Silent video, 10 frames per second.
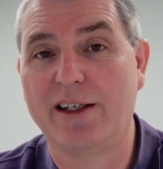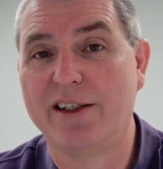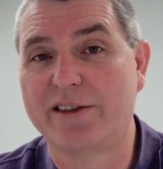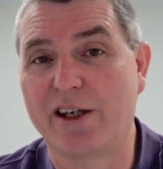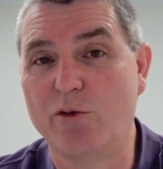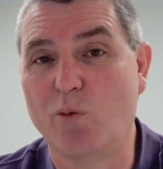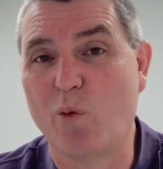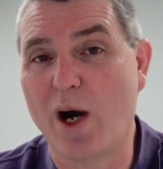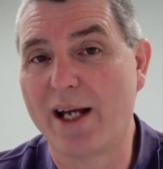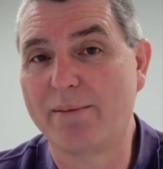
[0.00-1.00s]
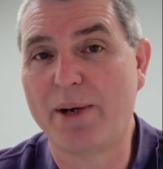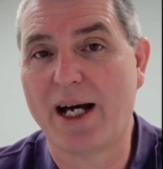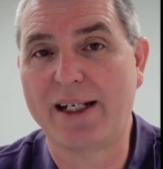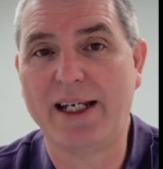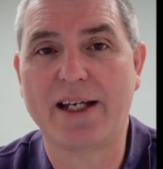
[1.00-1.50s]
So one
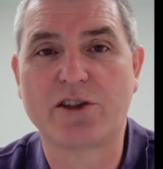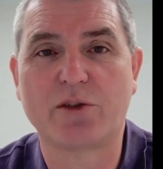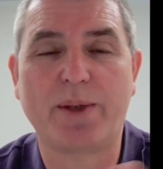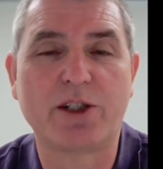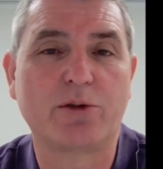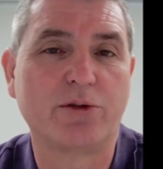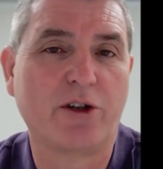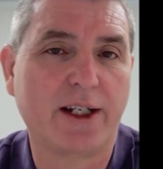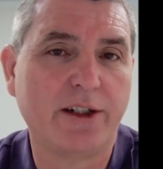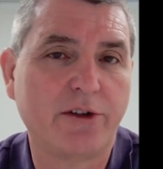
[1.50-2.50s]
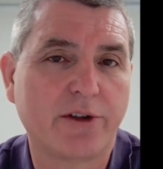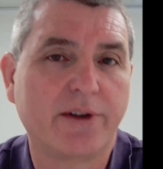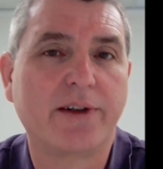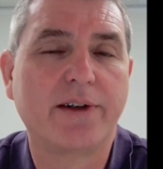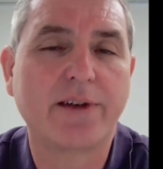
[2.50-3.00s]
party has special knowledge.
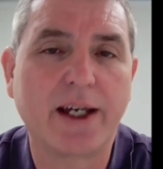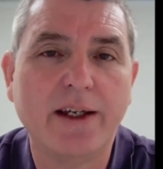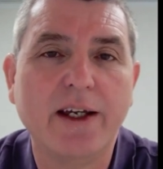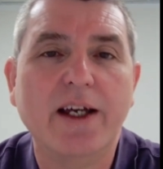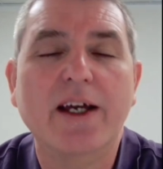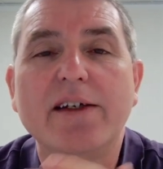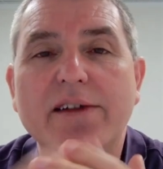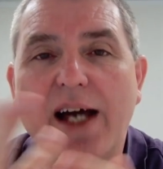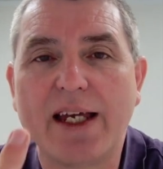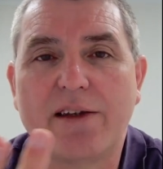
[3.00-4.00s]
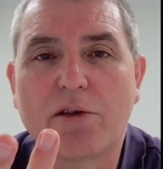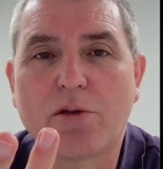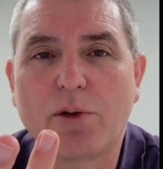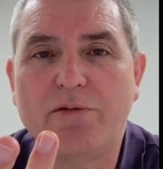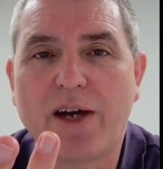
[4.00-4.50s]
Okay. Take the
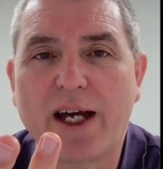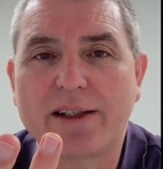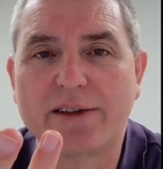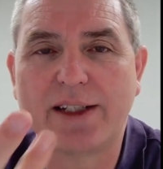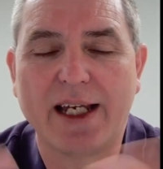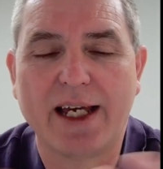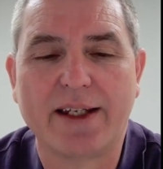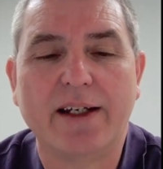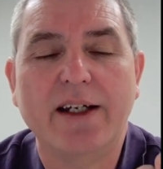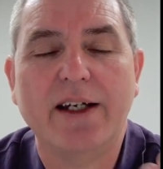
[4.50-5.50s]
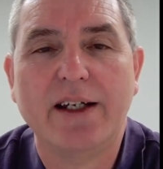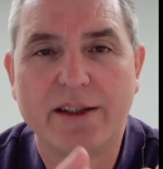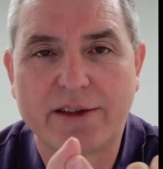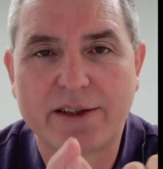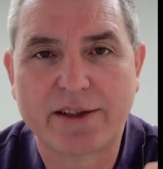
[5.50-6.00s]
three factors together.
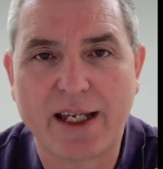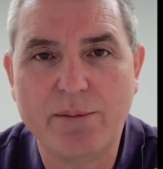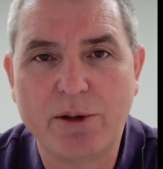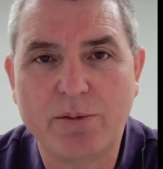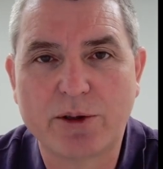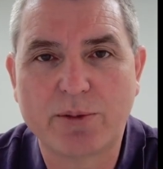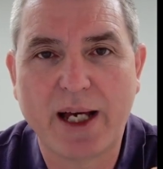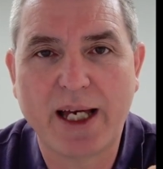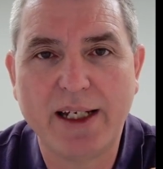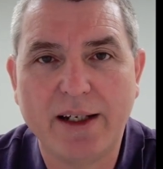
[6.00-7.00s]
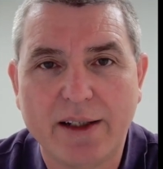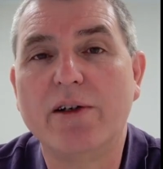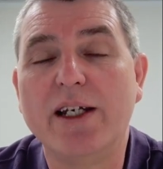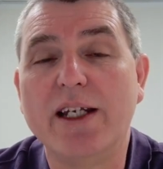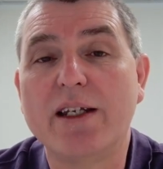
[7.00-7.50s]
The statement was made
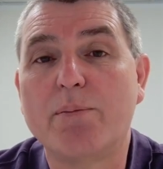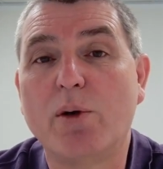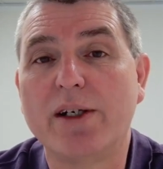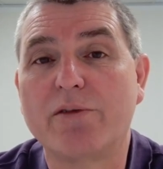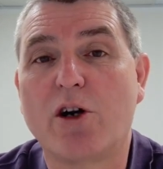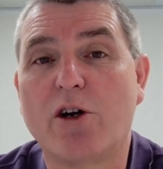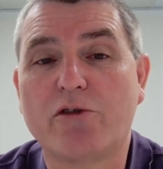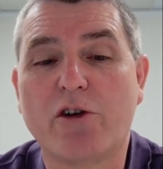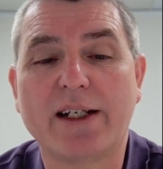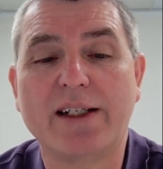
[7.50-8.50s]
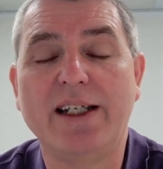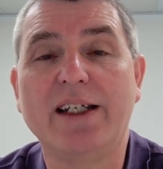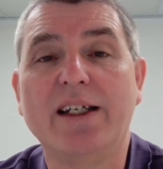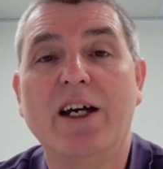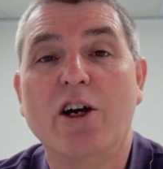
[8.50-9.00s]
near the point of
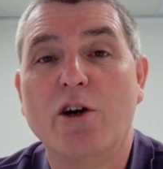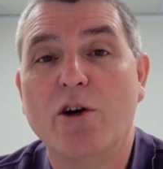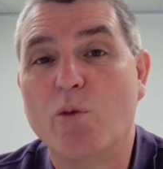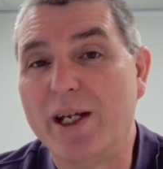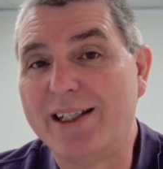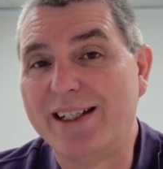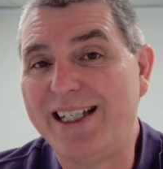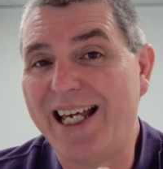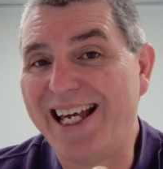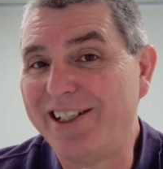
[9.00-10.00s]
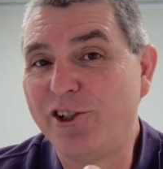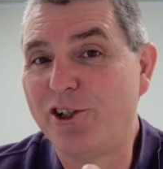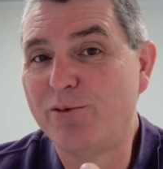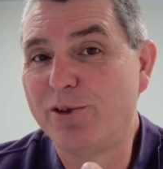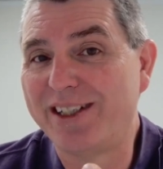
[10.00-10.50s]
contracting. Whether the
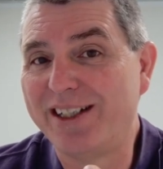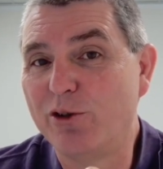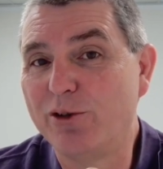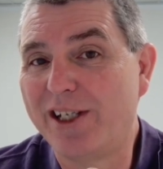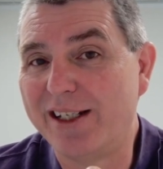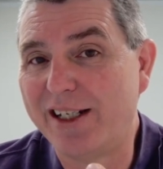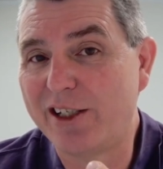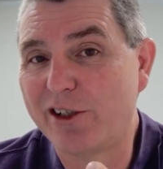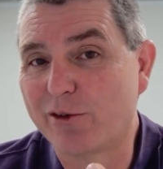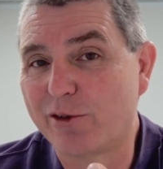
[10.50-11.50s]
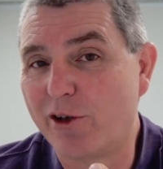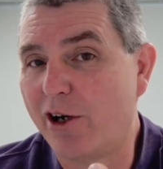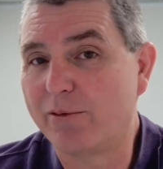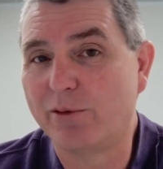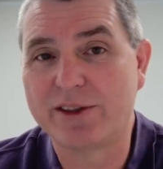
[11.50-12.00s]
engine was in good condition or
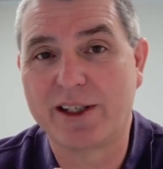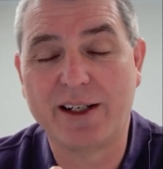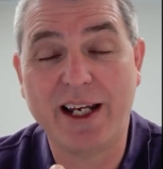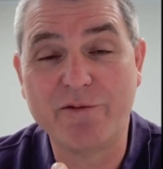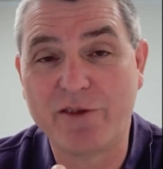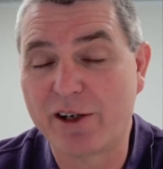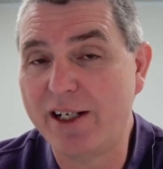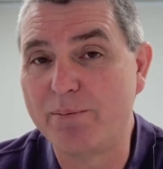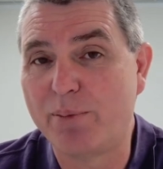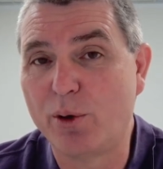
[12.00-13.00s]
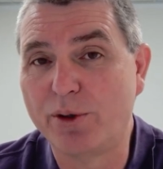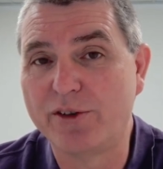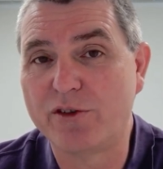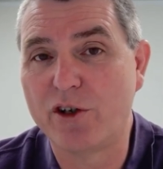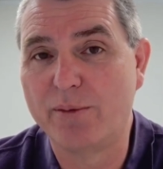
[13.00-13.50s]
not was a very
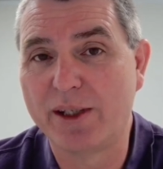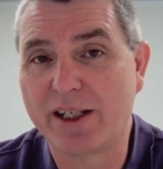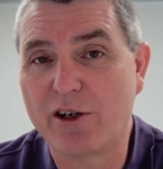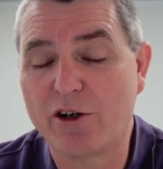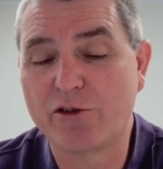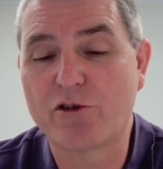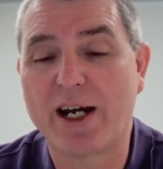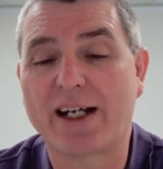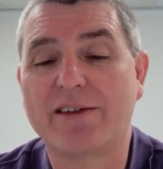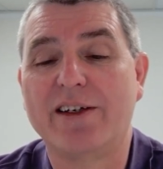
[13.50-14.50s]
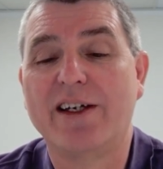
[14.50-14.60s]
important term of the contract,